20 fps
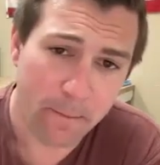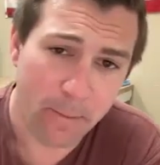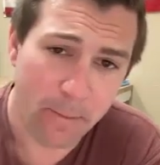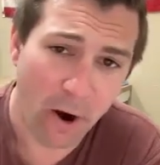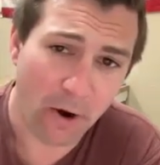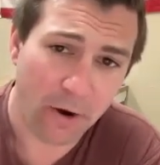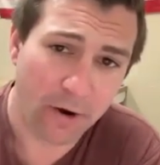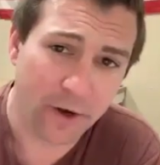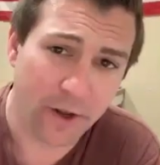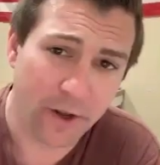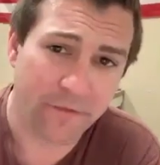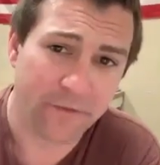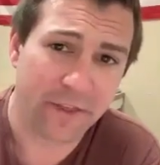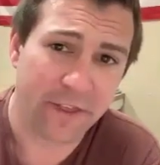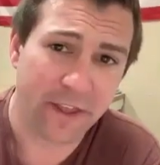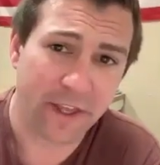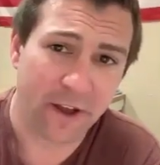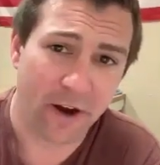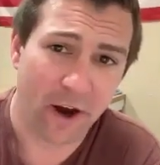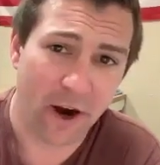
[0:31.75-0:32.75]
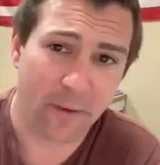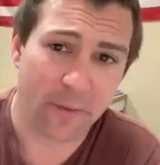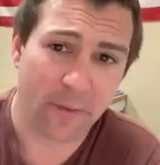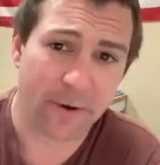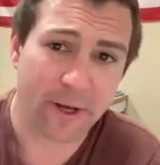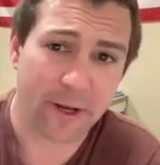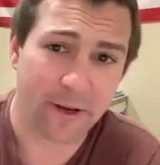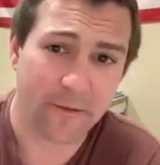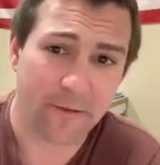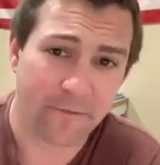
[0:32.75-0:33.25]
Part of the
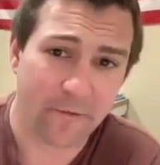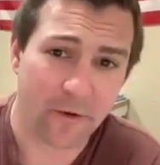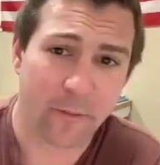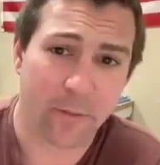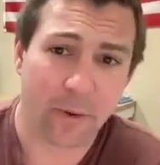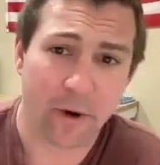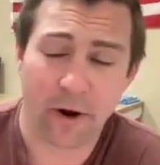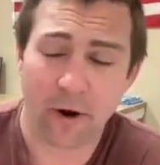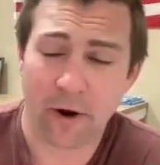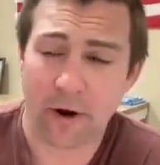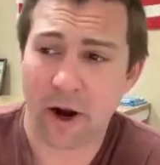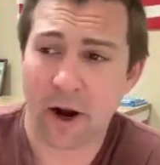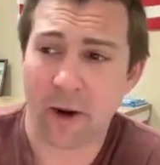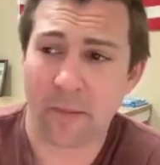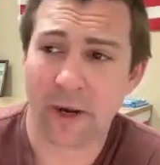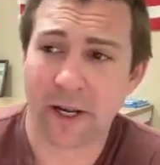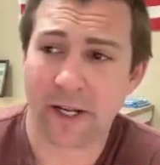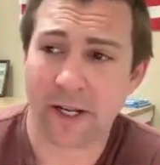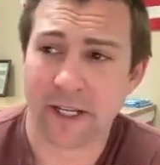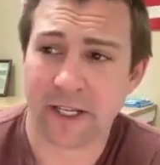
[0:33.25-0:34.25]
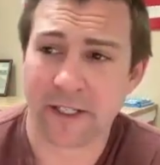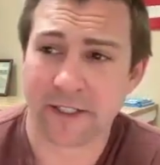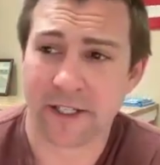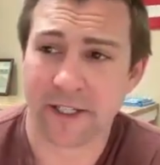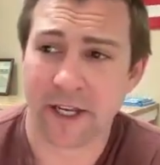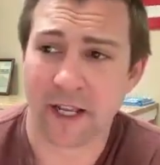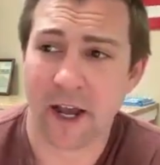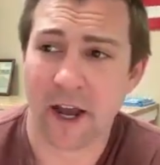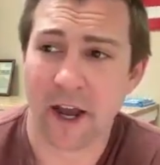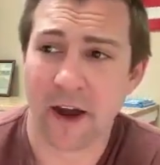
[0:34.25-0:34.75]
carbon footprint or carbon
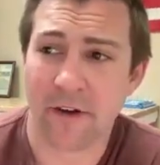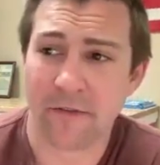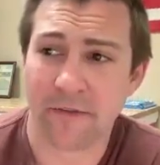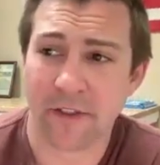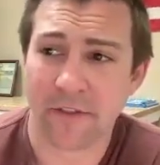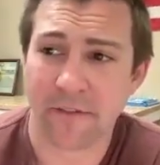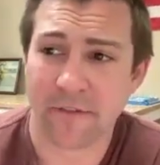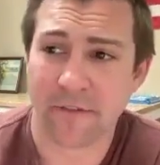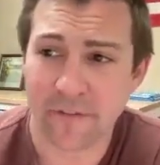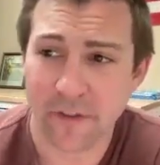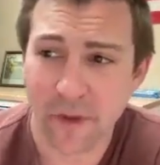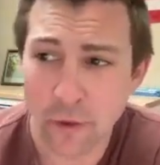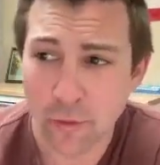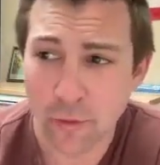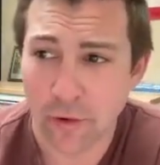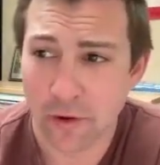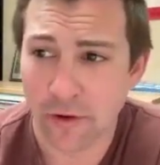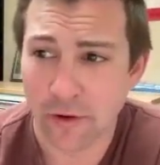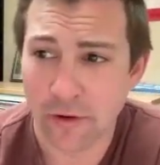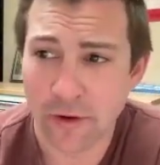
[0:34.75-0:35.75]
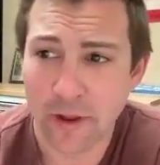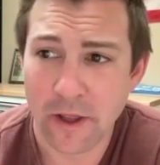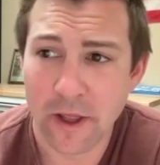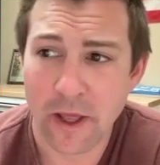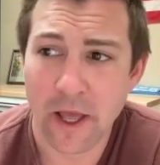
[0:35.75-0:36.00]
intensity of the fuel